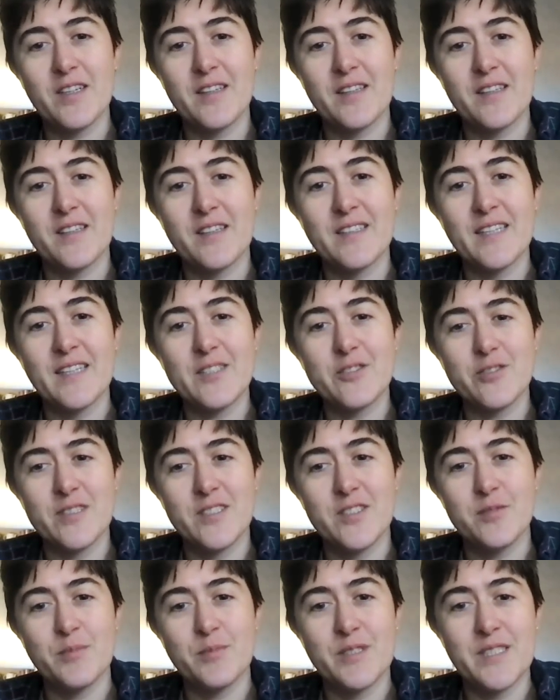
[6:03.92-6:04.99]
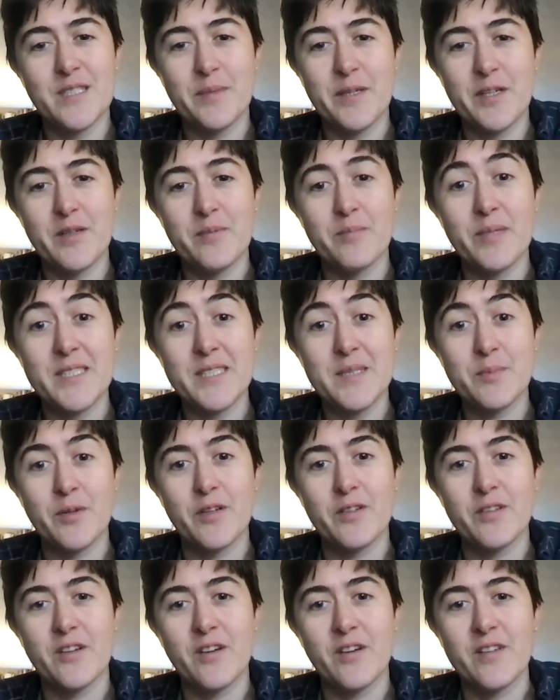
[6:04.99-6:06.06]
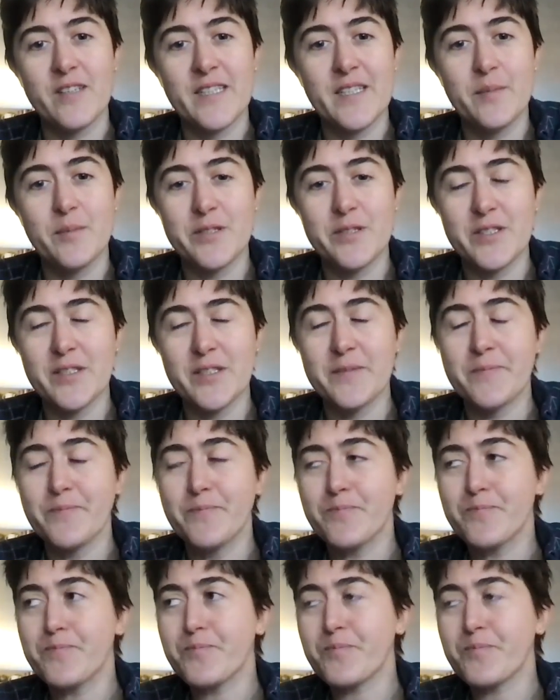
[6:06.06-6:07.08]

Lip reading: at the Natural History Museum here in Pittsburgh, the Carnegie Museum,